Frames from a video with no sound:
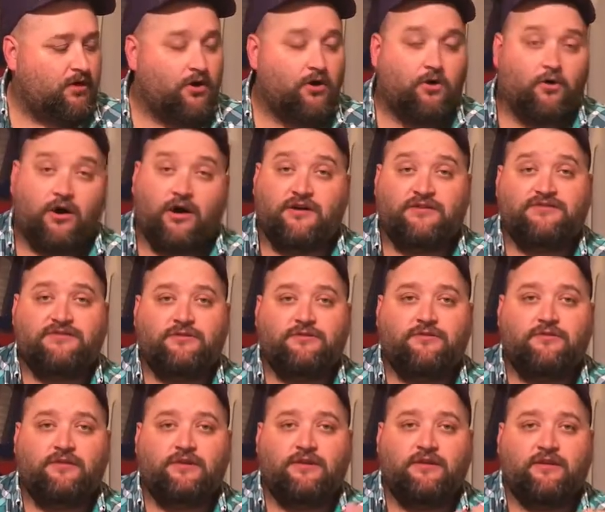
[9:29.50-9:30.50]
oh,
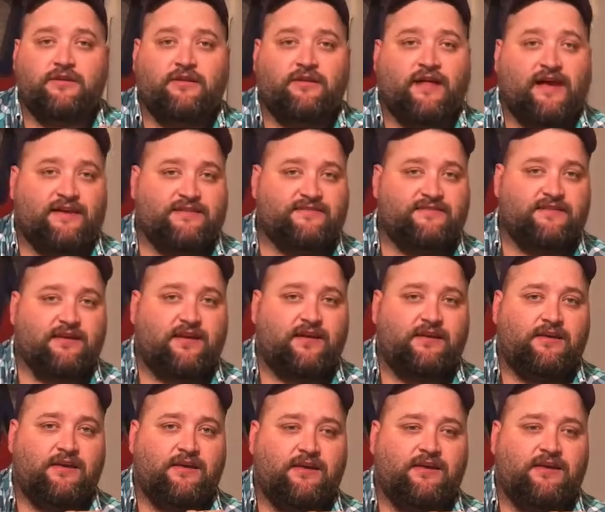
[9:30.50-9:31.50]
also, last
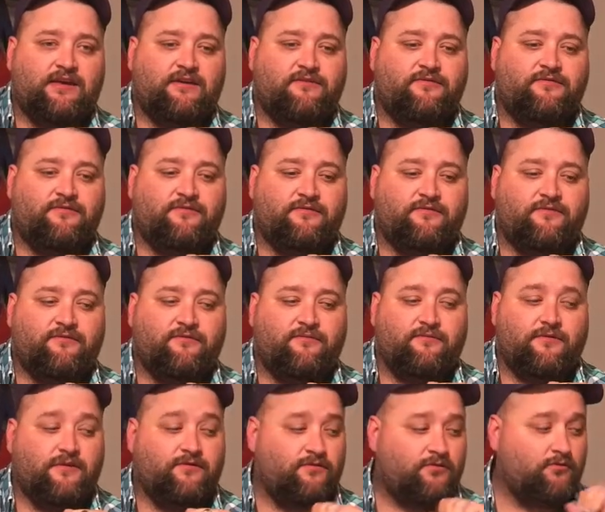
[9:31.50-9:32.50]
thing, if
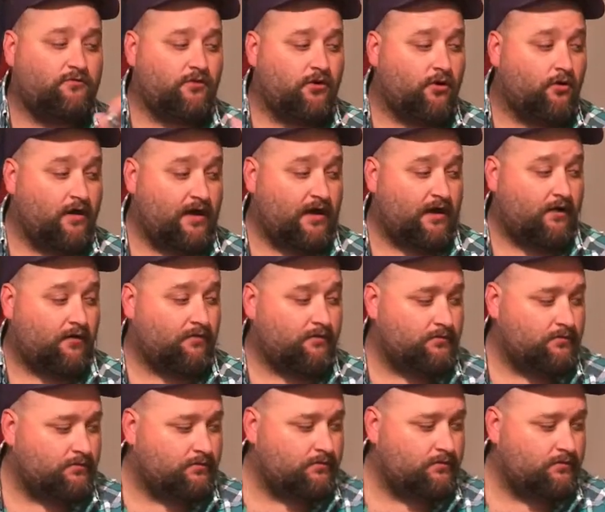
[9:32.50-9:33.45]
you know how